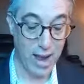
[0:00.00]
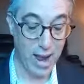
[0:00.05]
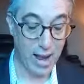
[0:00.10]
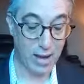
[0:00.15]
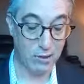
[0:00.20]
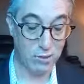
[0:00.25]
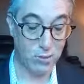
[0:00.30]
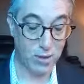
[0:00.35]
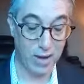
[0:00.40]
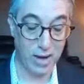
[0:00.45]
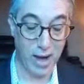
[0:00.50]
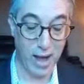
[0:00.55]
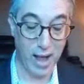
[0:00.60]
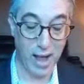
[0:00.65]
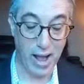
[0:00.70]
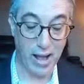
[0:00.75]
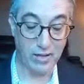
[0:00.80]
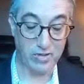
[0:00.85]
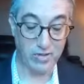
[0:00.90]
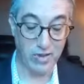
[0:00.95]
entering
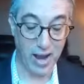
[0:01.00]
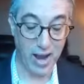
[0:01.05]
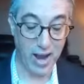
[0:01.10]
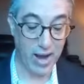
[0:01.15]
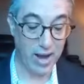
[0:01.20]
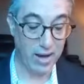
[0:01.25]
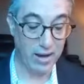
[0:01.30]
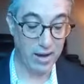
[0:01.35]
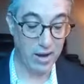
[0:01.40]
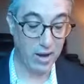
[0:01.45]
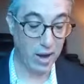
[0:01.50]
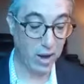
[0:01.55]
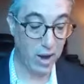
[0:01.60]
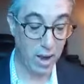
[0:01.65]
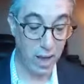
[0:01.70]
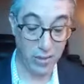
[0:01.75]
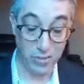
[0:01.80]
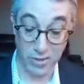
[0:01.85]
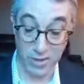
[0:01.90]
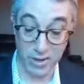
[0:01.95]
as a I
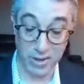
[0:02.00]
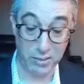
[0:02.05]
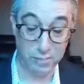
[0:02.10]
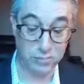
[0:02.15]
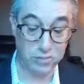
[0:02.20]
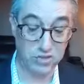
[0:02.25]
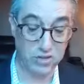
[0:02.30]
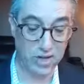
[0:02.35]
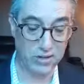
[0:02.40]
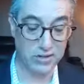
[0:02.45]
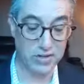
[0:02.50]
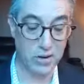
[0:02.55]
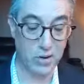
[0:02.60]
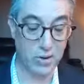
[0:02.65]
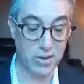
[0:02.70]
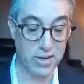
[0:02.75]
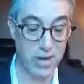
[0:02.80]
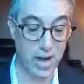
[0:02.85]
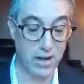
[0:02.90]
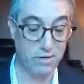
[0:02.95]
think it says
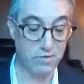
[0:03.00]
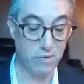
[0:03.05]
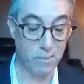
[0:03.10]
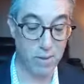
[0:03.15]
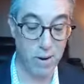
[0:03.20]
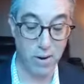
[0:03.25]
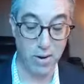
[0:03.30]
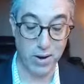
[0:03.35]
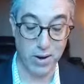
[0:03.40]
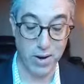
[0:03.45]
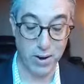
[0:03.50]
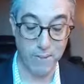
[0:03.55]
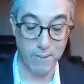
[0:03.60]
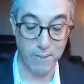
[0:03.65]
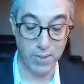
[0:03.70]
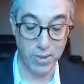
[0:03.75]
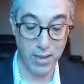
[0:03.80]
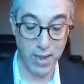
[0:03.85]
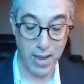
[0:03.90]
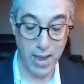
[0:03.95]
here Native American